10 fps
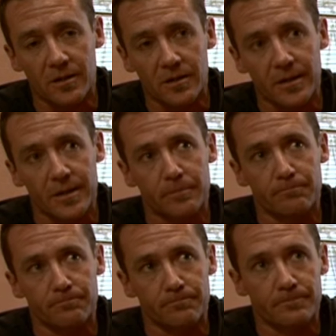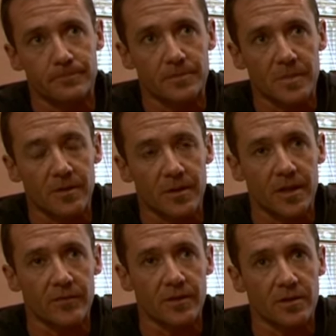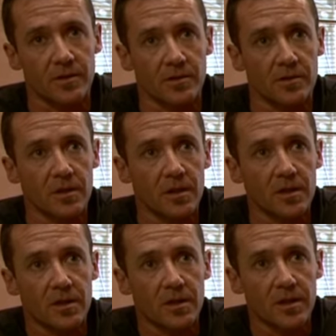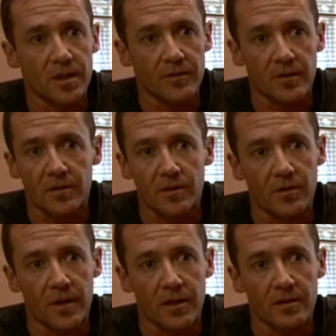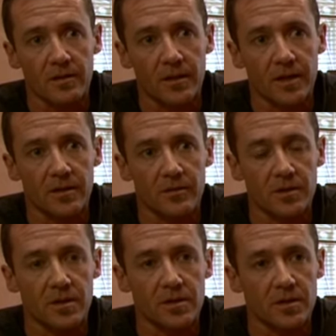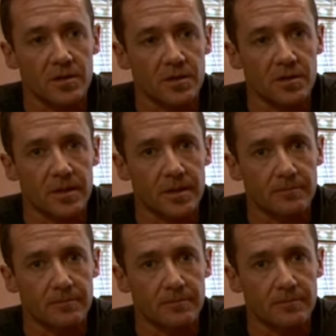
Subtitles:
and then having to do that at the end of it, it's just,